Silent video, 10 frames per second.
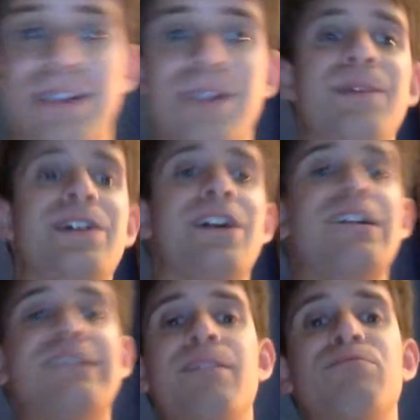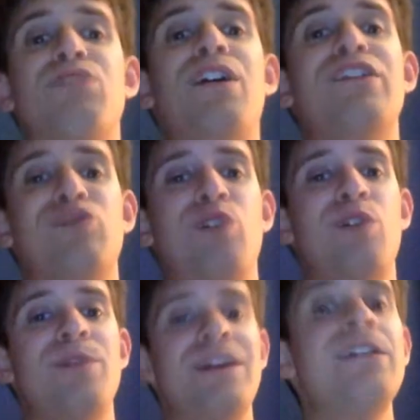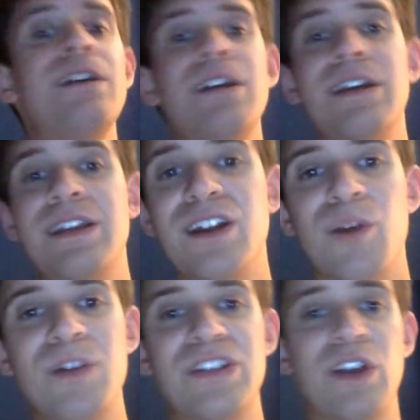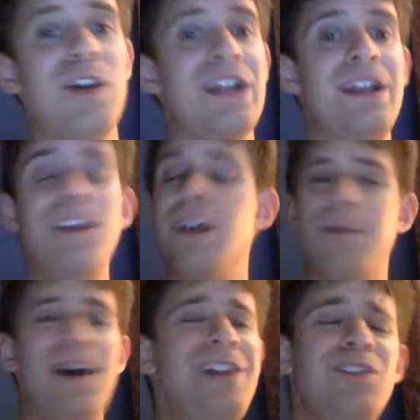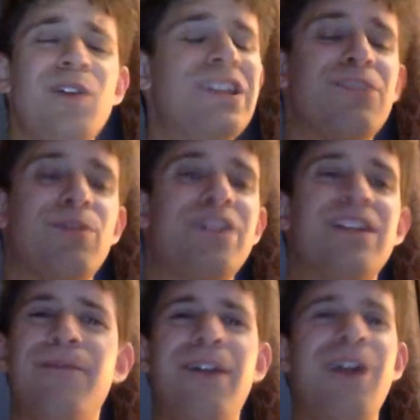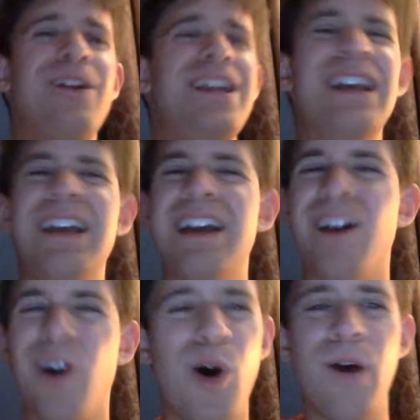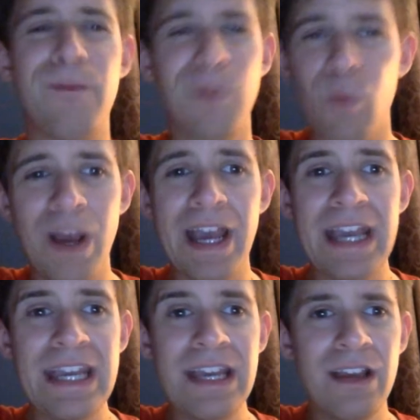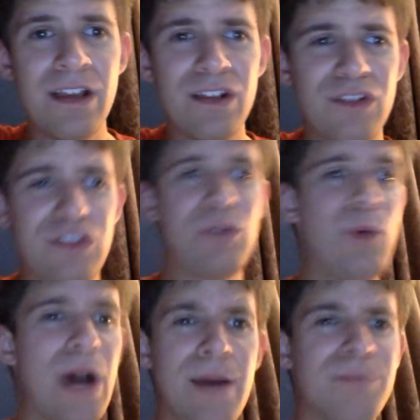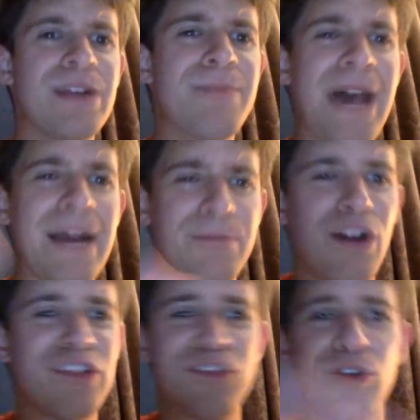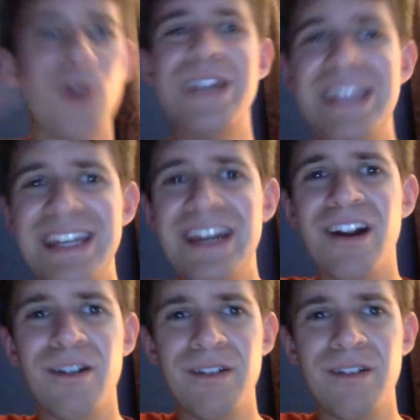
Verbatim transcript: because of Braun Strowman, you know, returning. But I thought this was a very awful way to bring back Braun Strowman here.